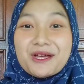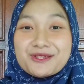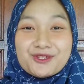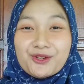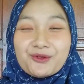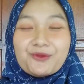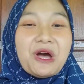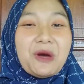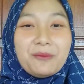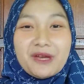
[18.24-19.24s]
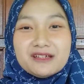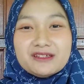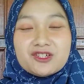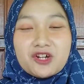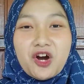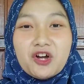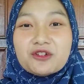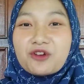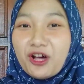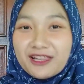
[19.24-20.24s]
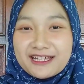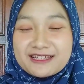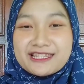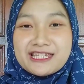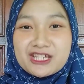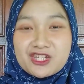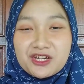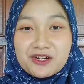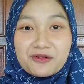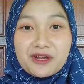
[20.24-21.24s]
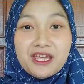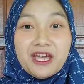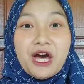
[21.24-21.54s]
So, based on Collins Dictionary,